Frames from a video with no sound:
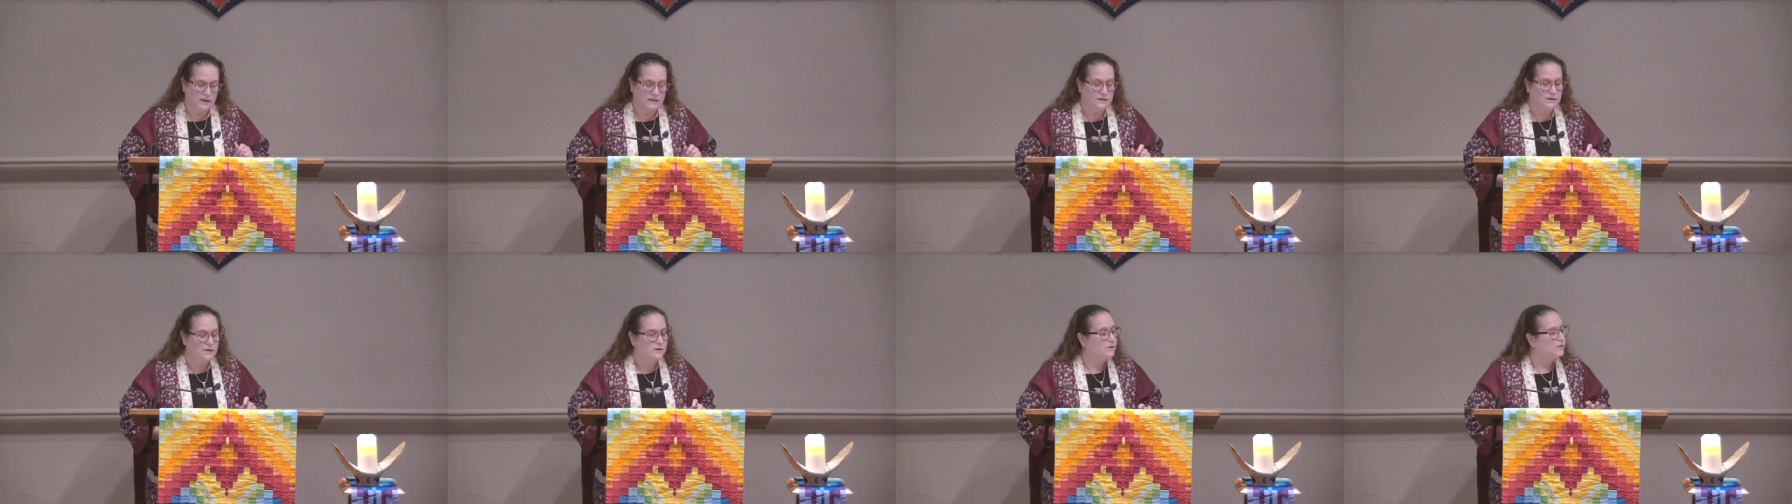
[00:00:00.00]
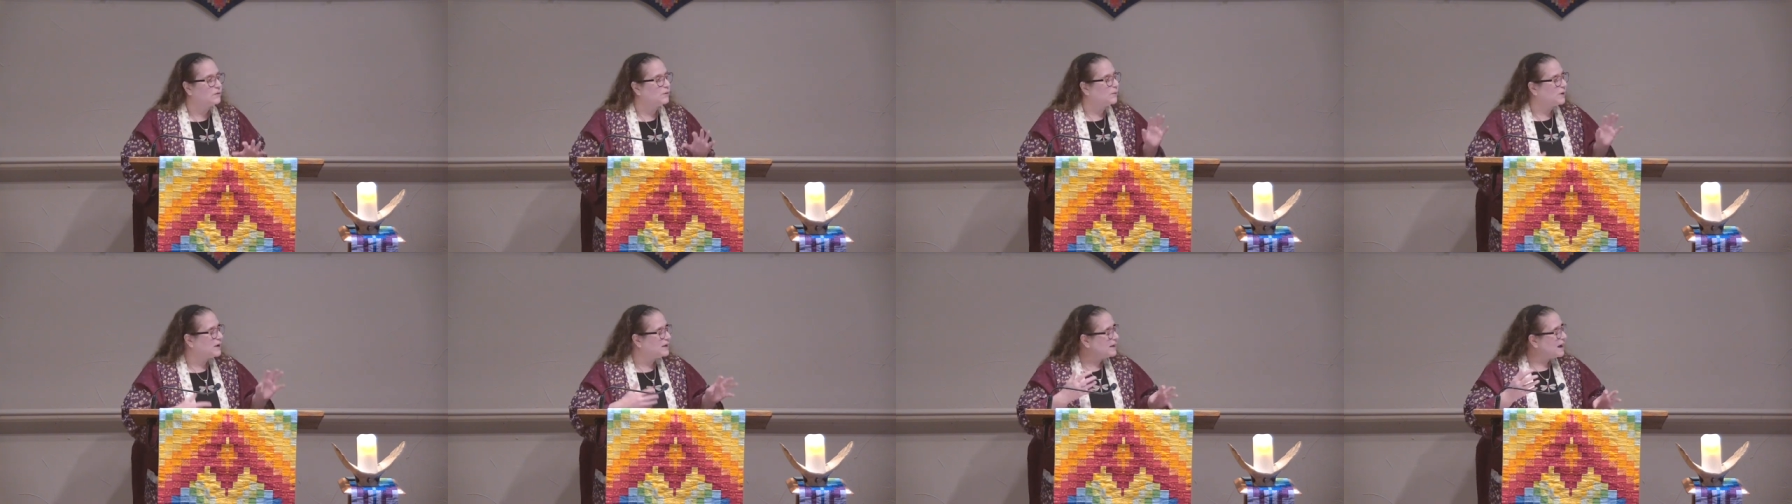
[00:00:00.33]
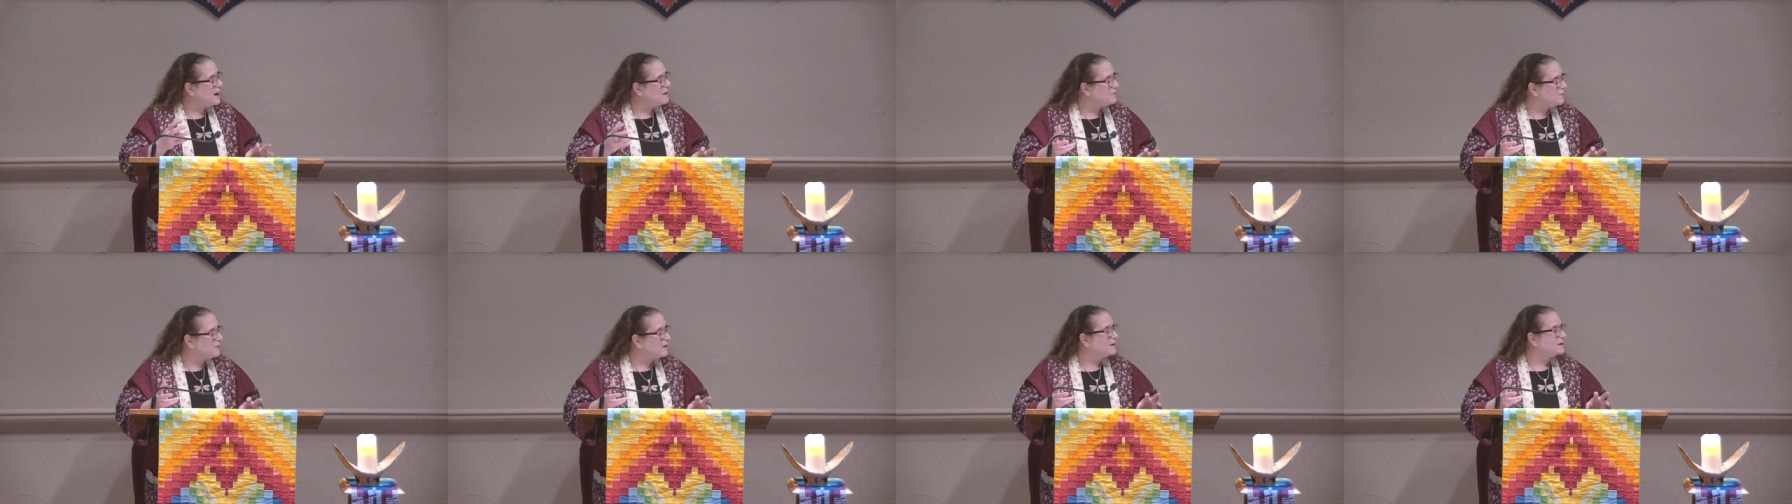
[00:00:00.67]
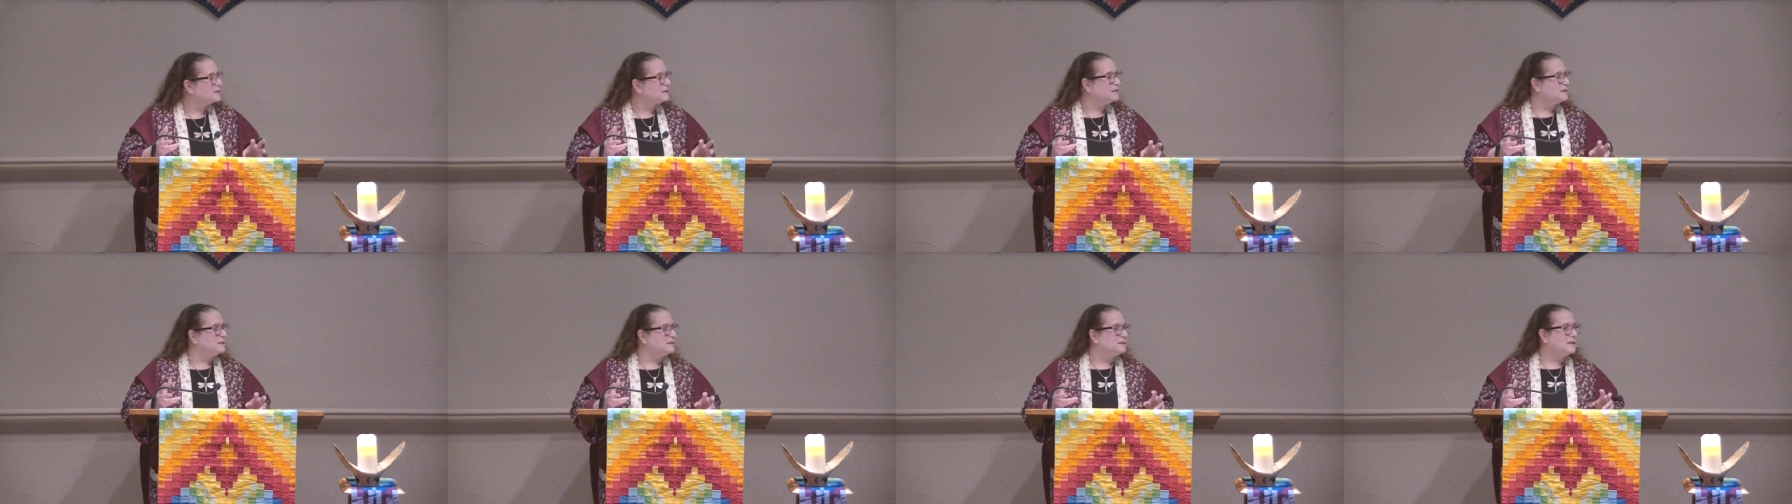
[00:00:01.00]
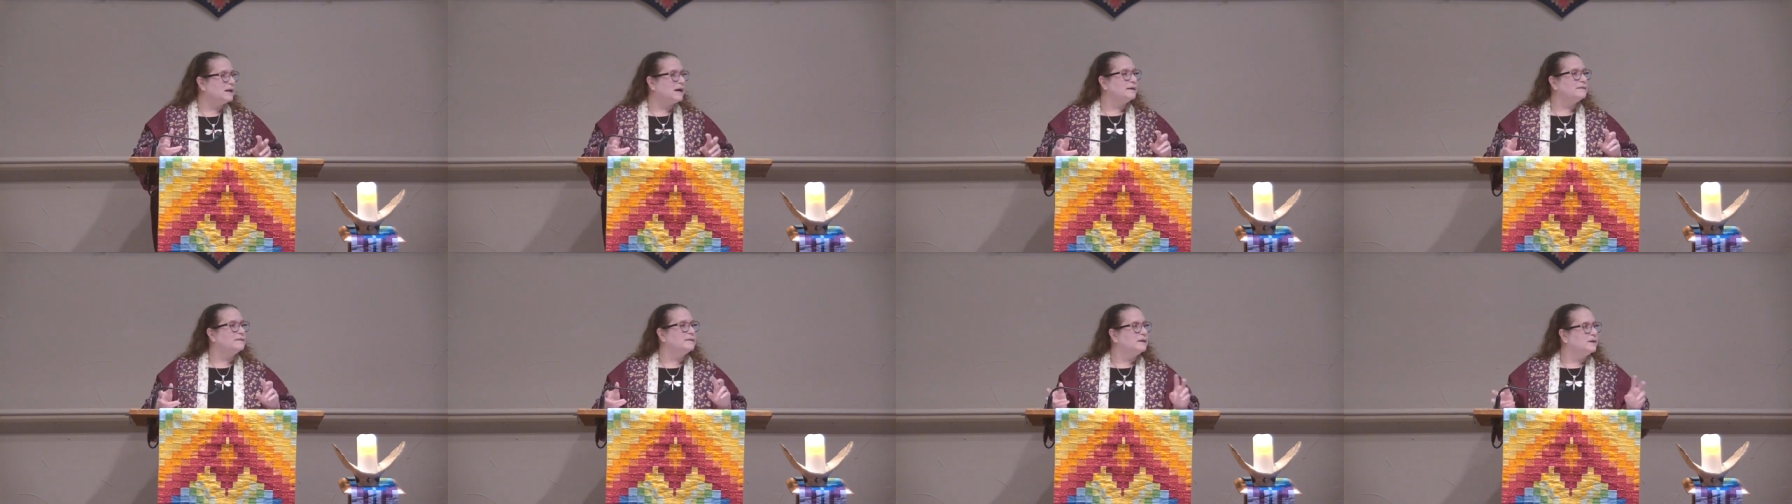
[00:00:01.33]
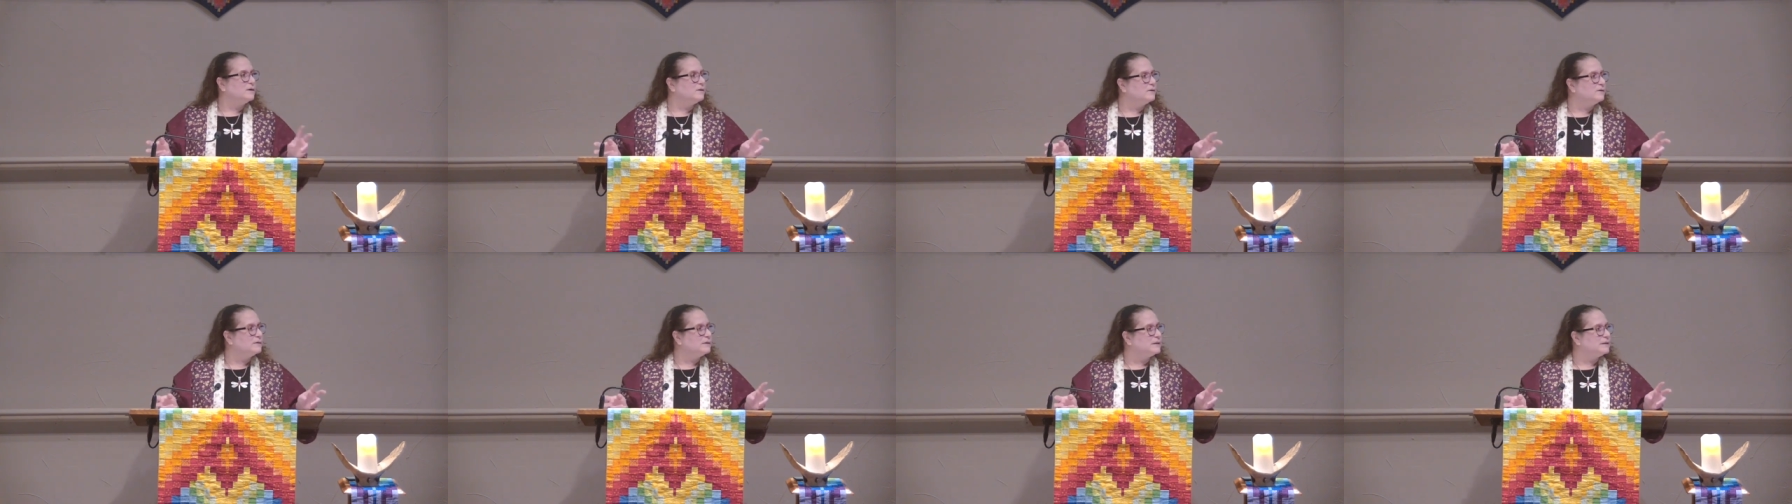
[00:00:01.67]
And so the way that works is that
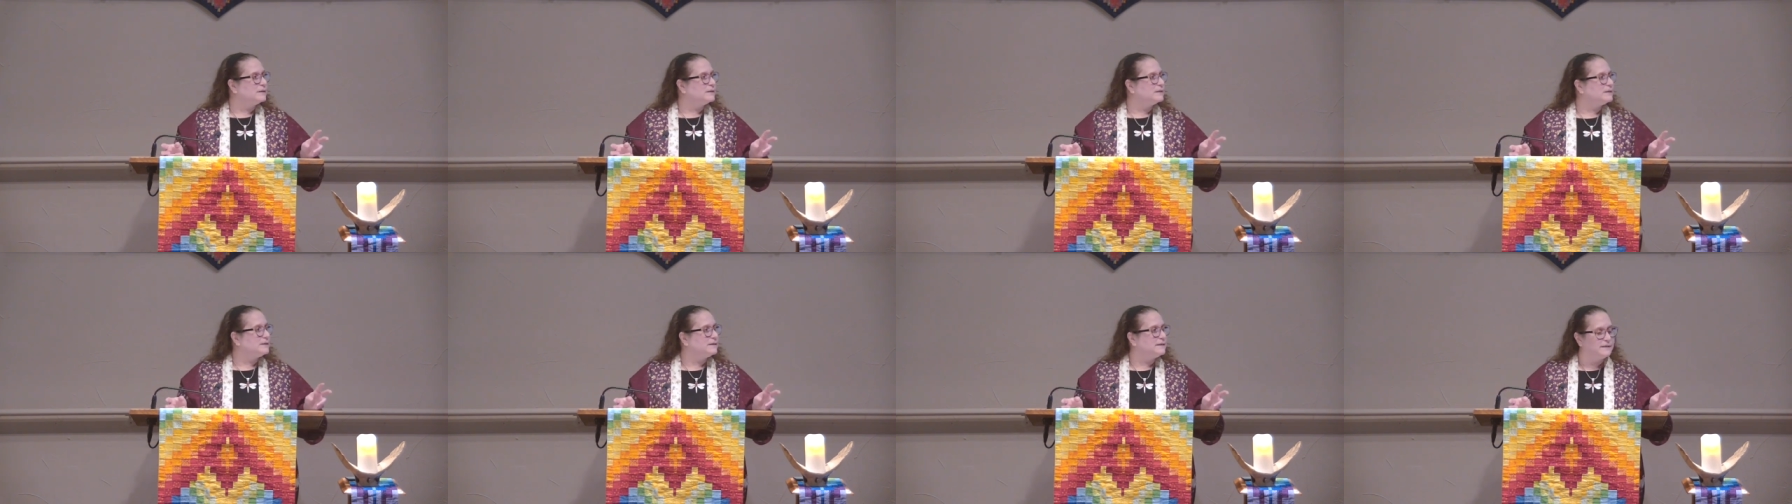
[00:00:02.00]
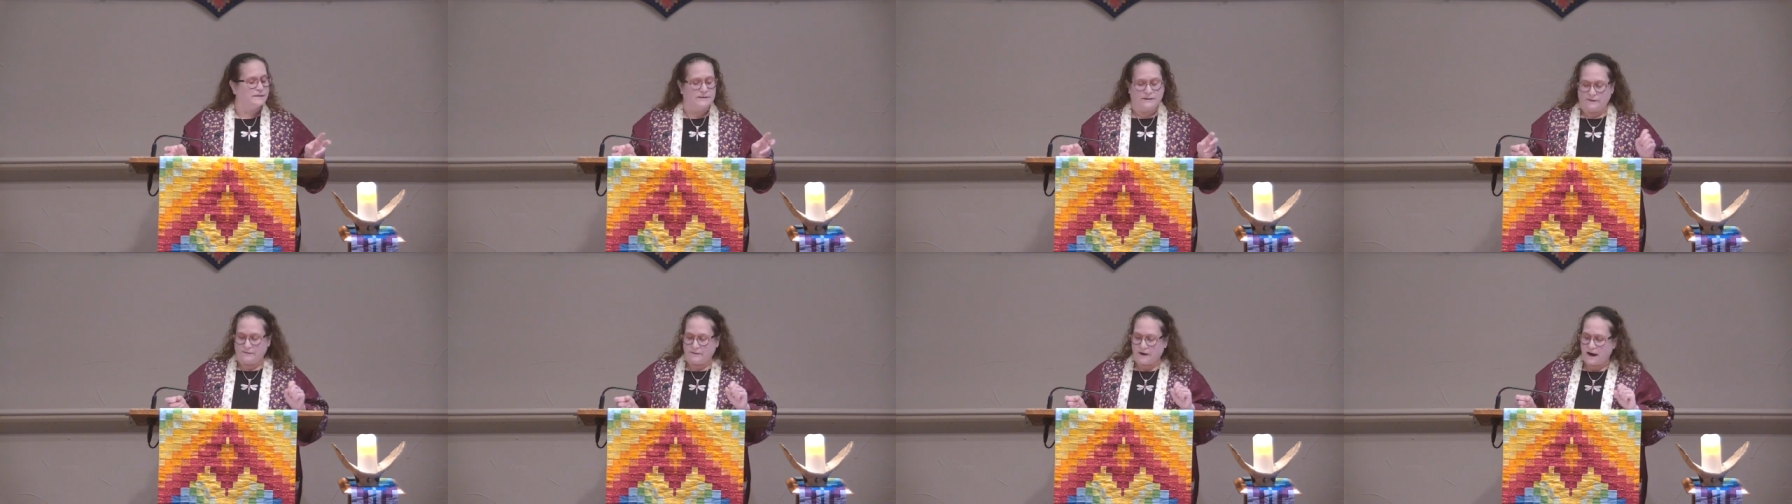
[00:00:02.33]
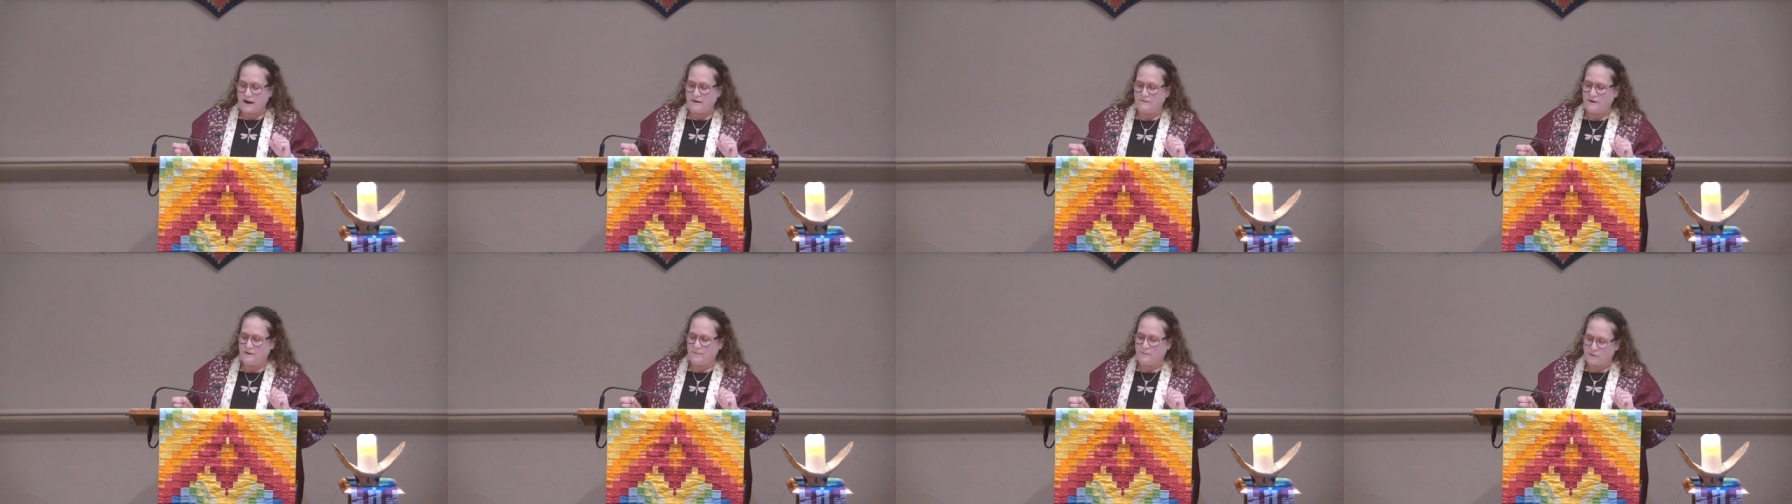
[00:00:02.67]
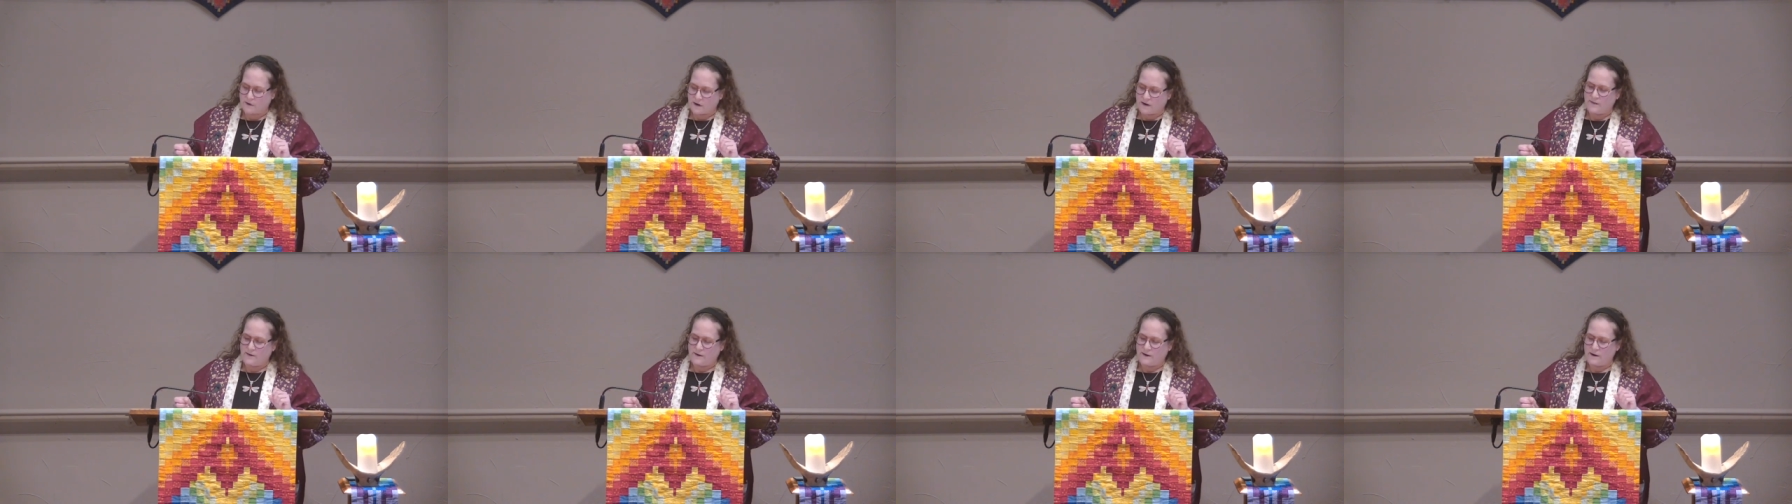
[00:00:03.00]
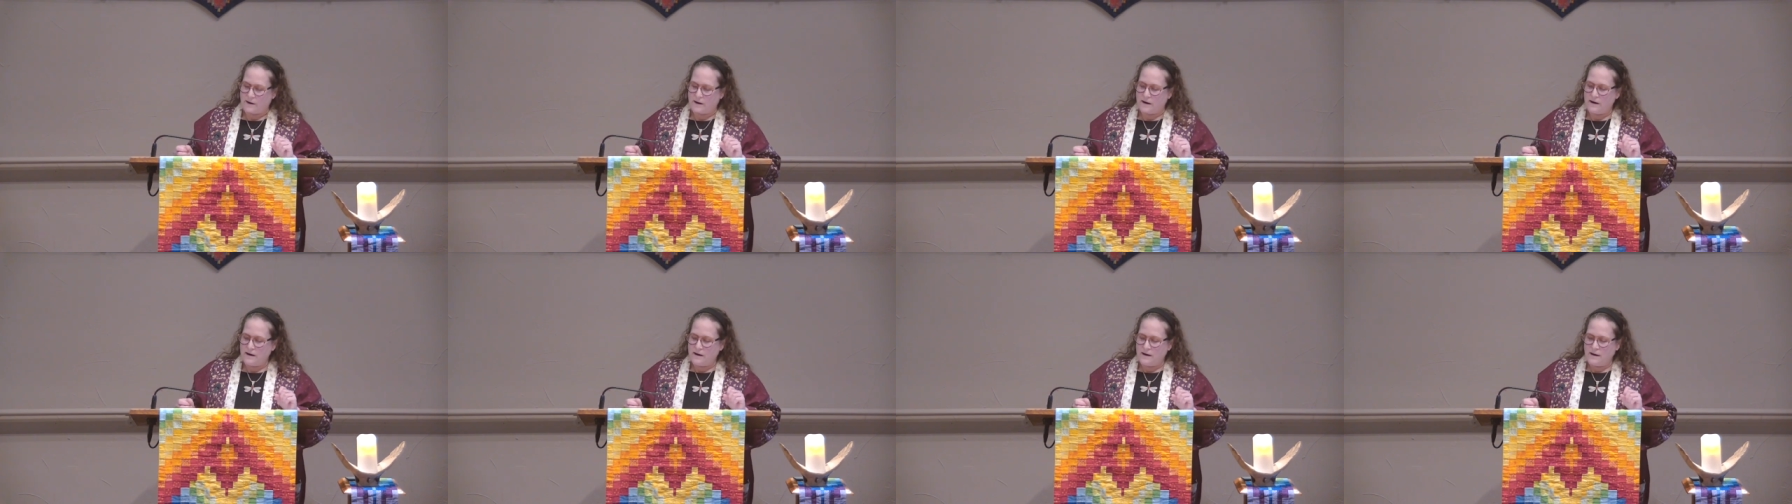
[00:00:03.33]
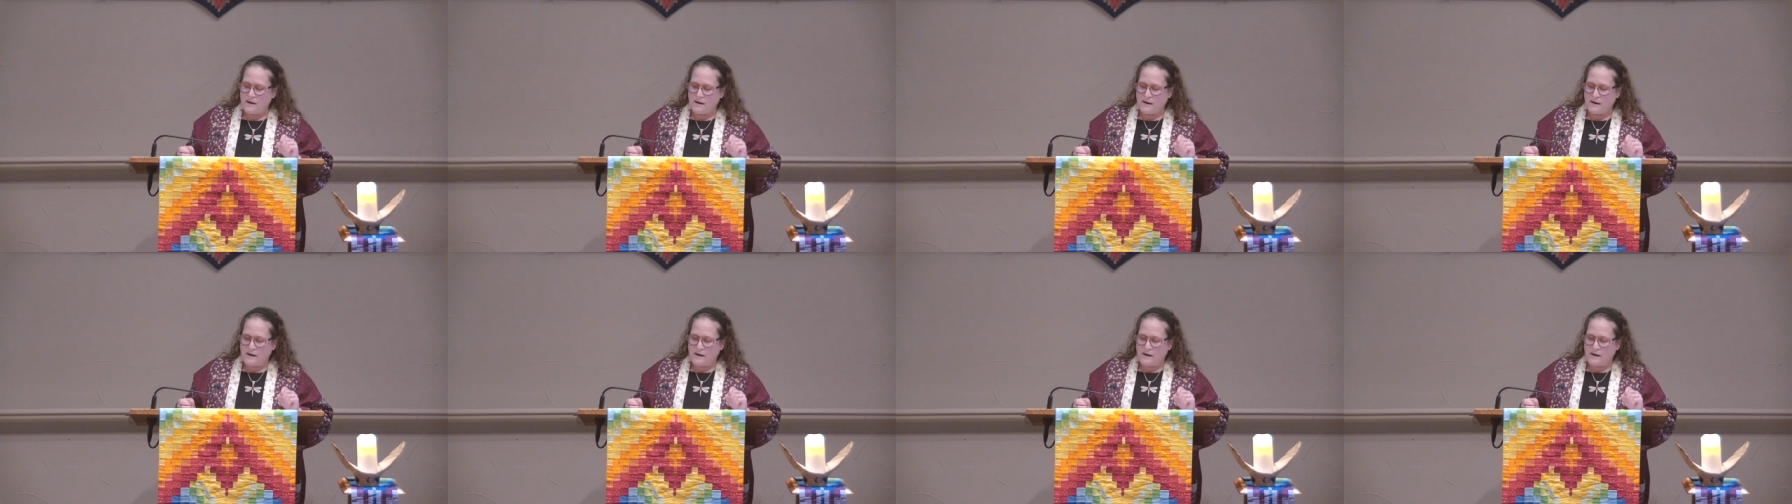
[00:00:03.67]
the oldest surviving brother